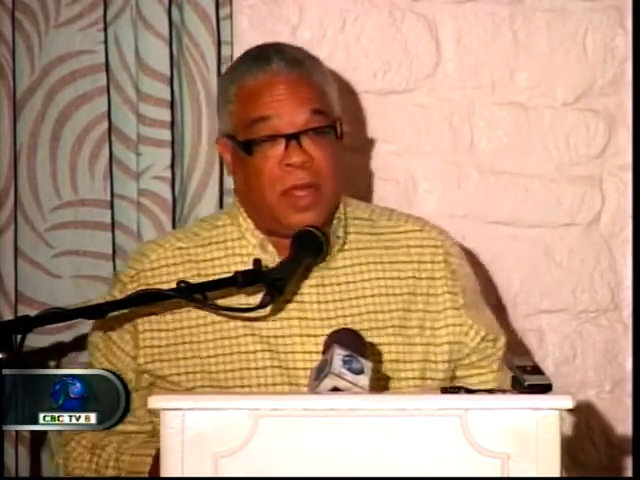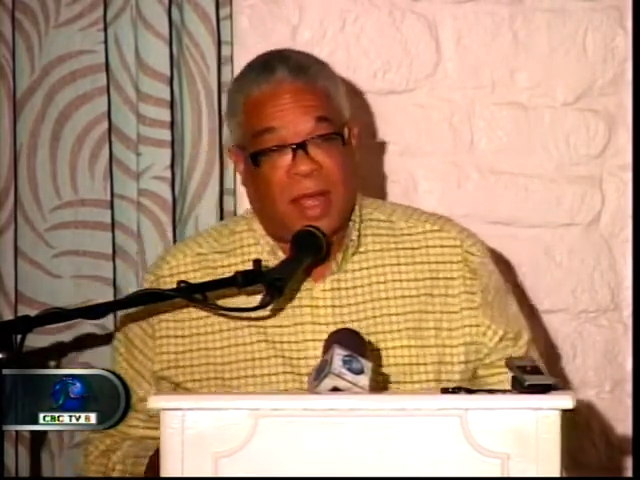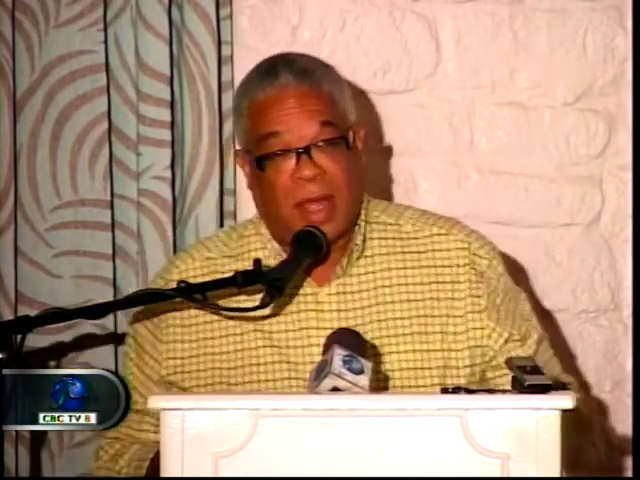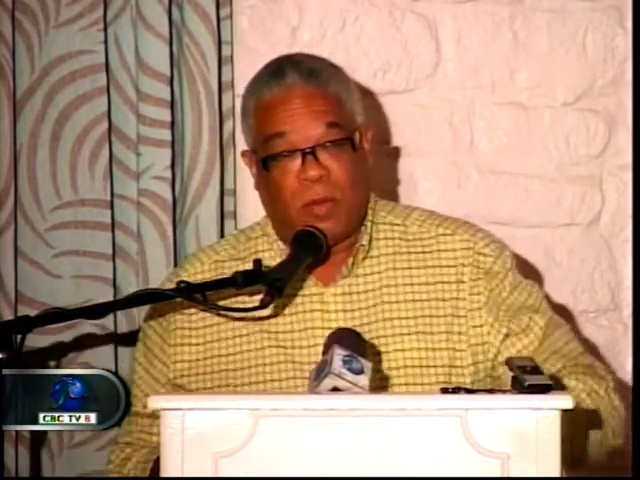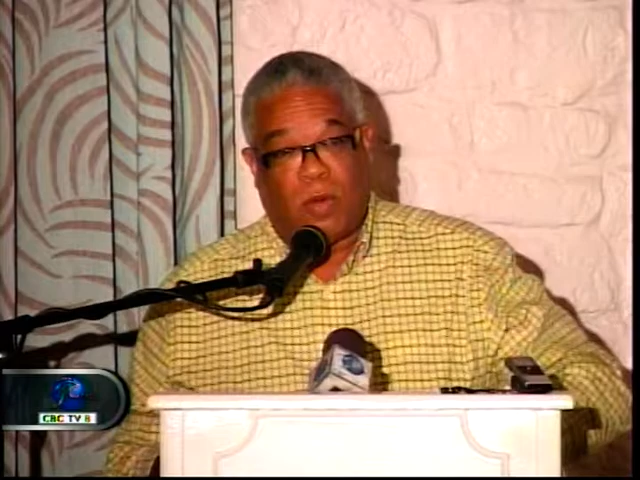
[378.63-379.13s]

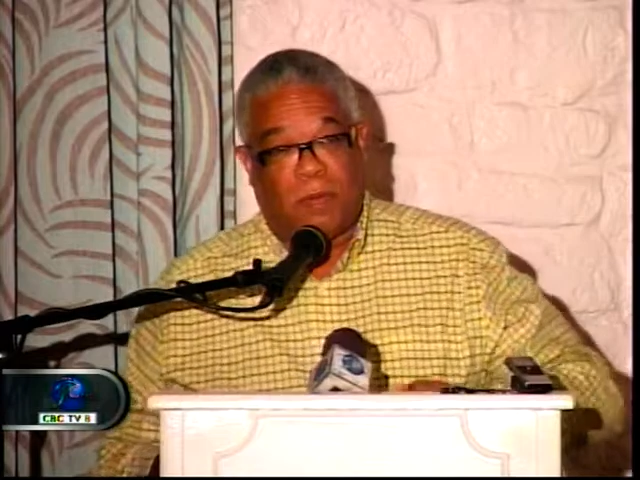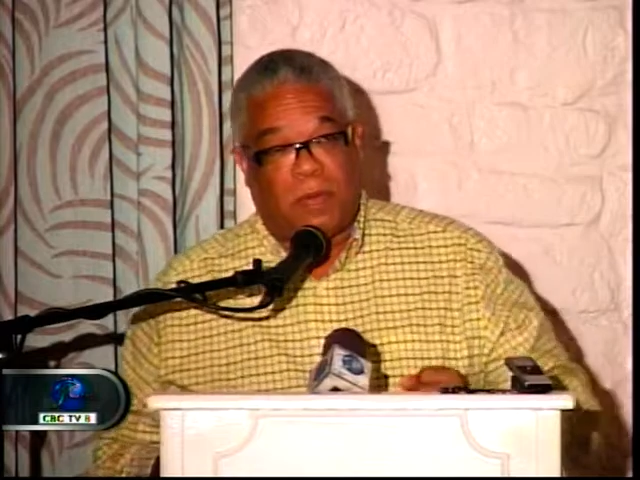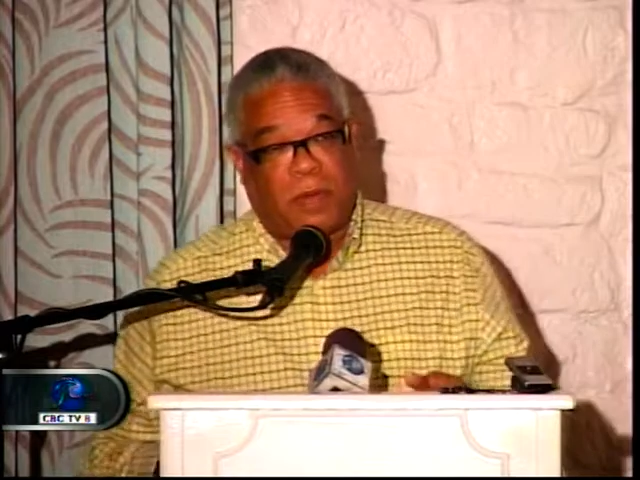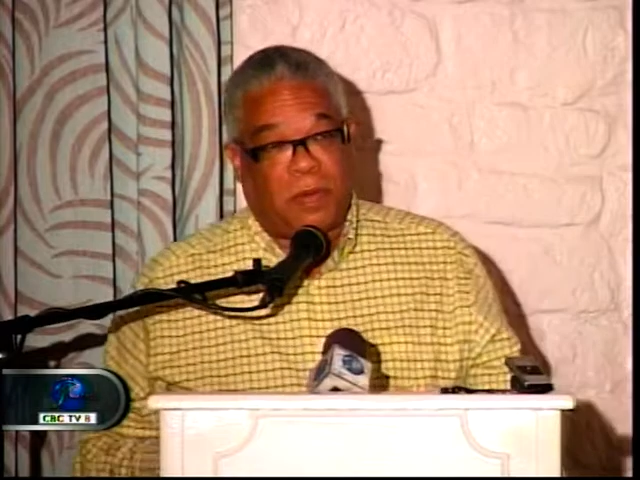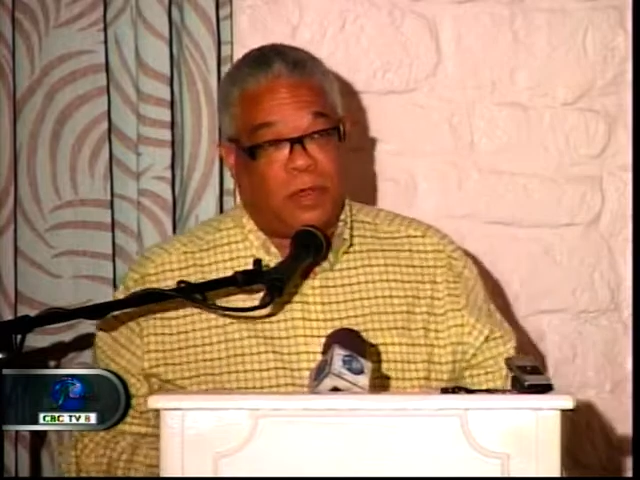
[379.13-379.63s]
I want
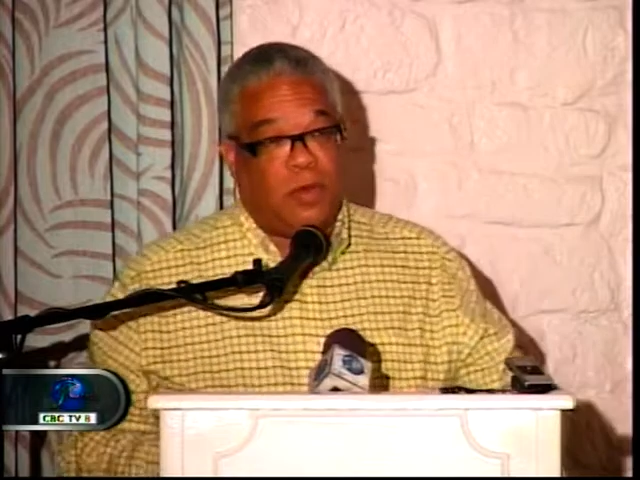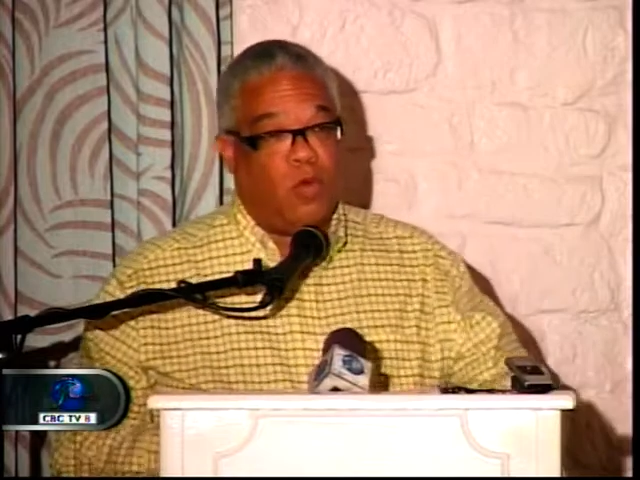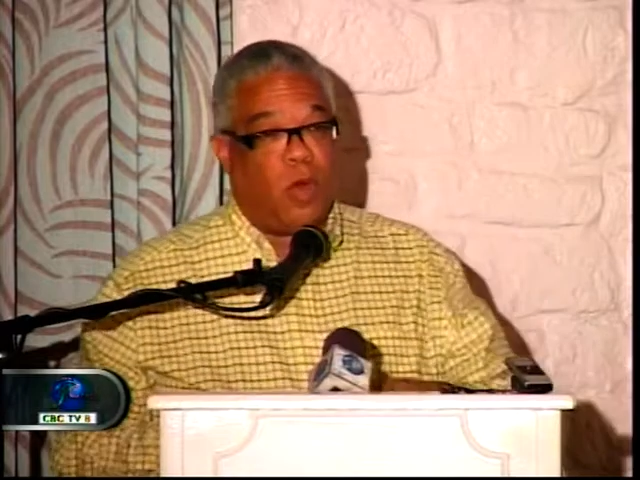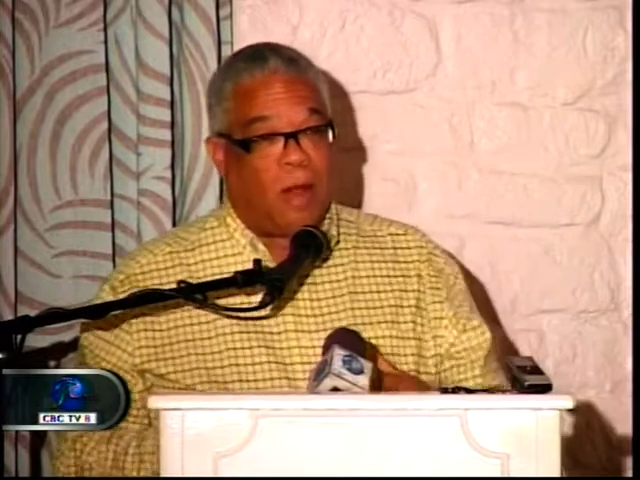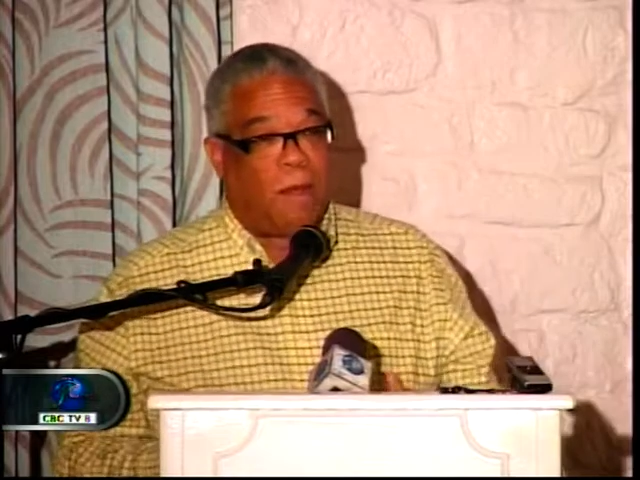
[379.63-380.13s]
people who
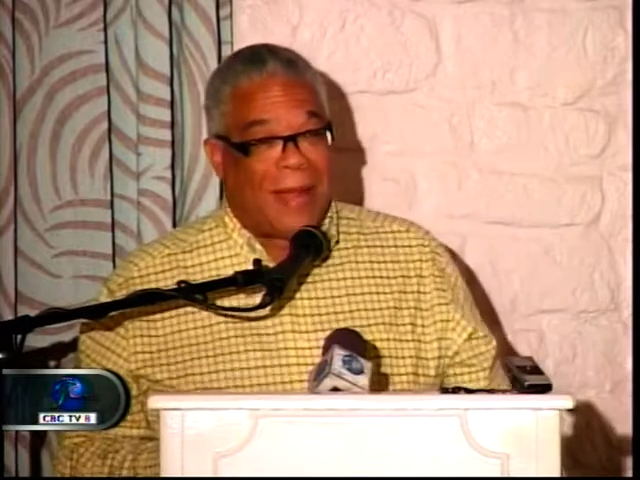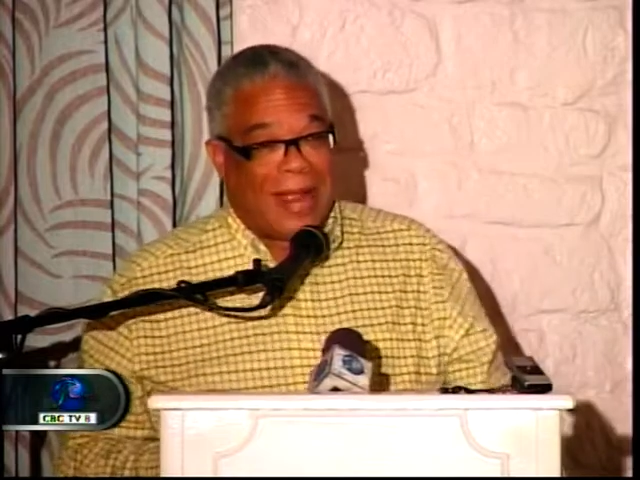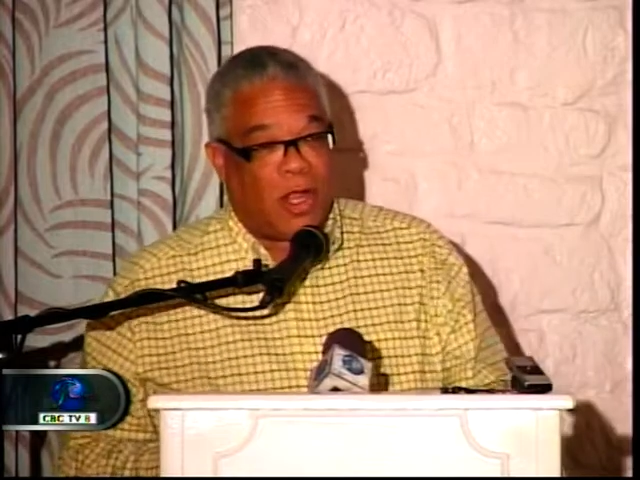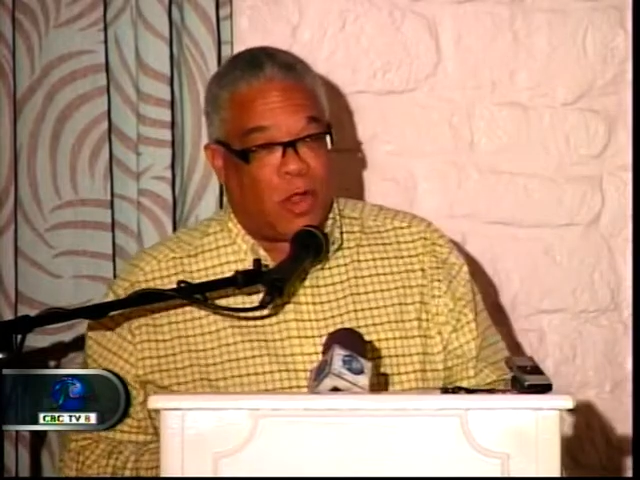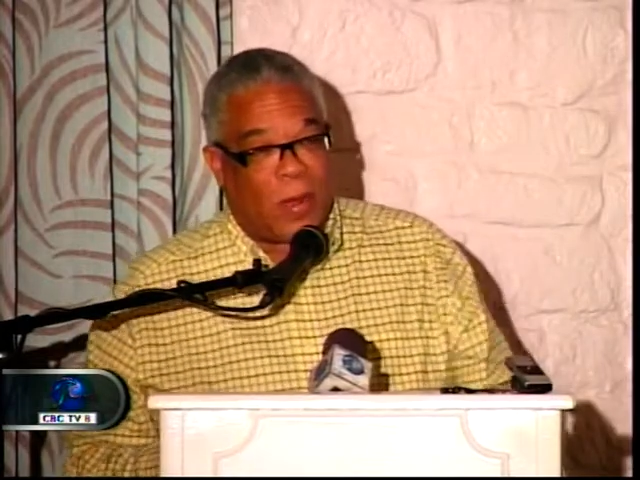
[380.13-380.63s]
are
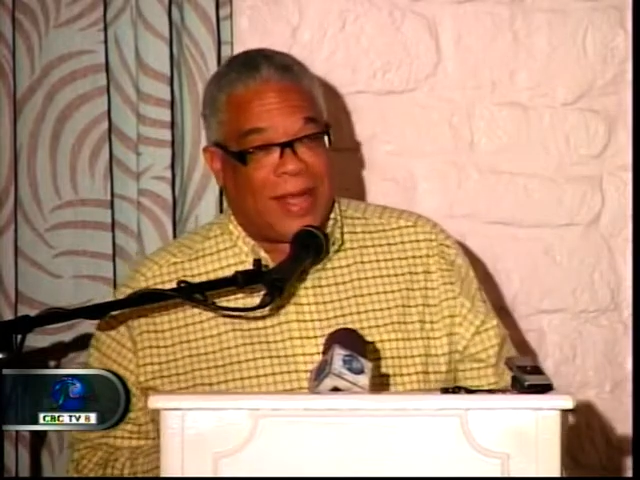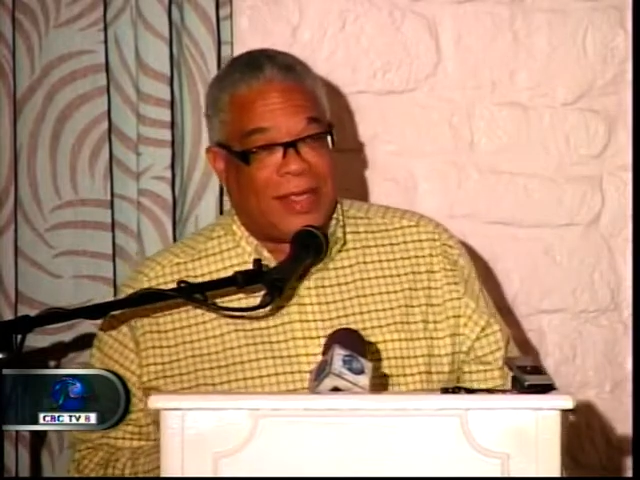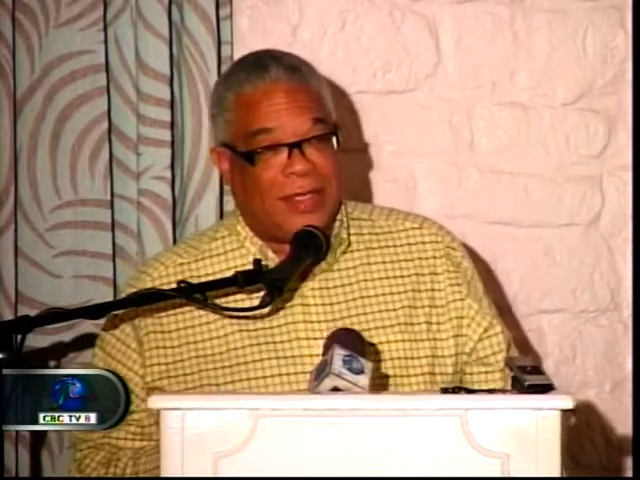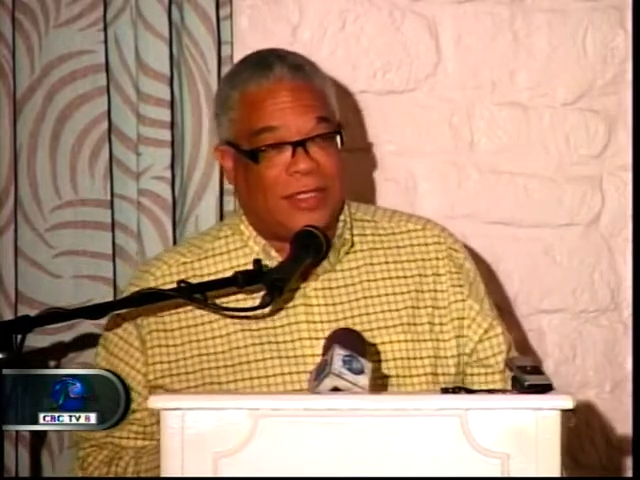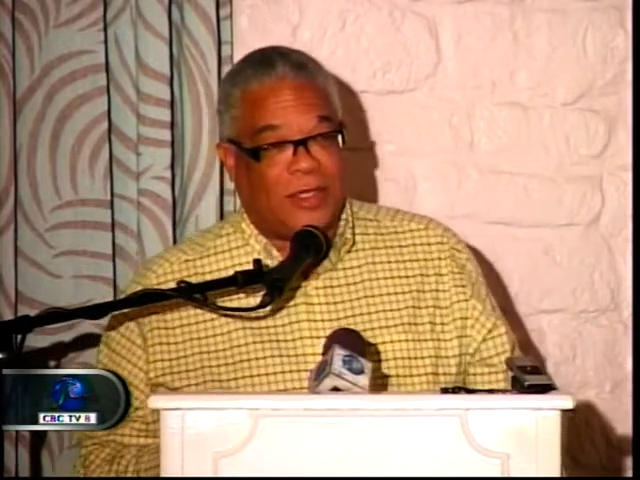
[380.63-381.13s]
mangoized